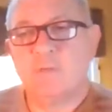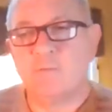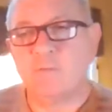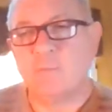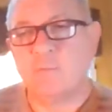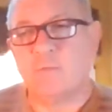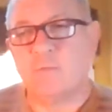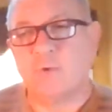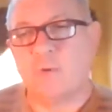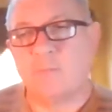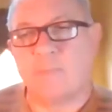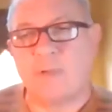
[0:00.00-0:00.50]

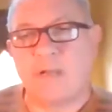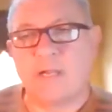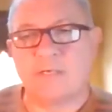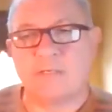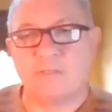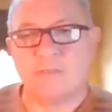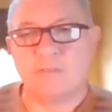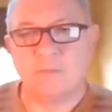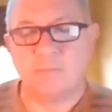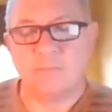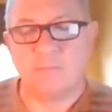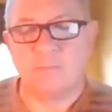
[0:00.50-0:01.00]
report back
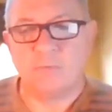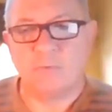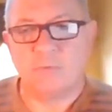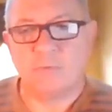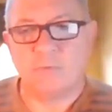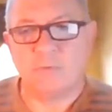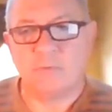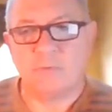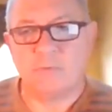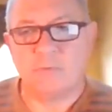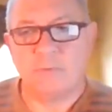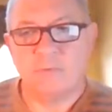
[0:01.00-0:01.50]
to the
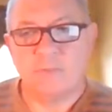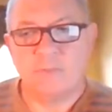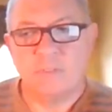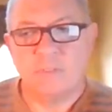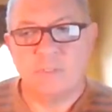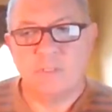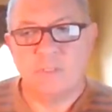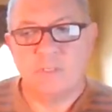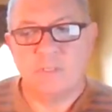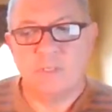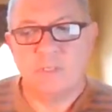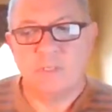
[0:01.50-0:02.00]
board.
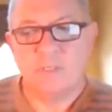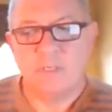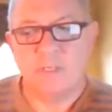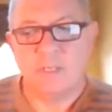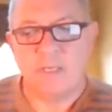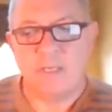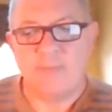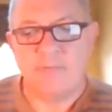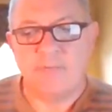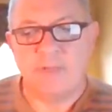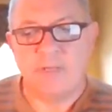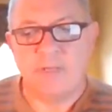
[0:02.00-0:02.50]

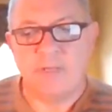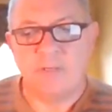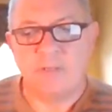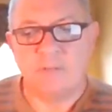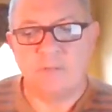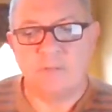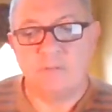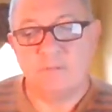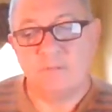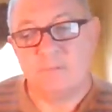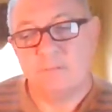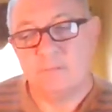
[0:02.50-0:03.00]
And
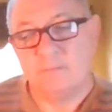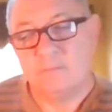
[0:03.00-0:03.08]
then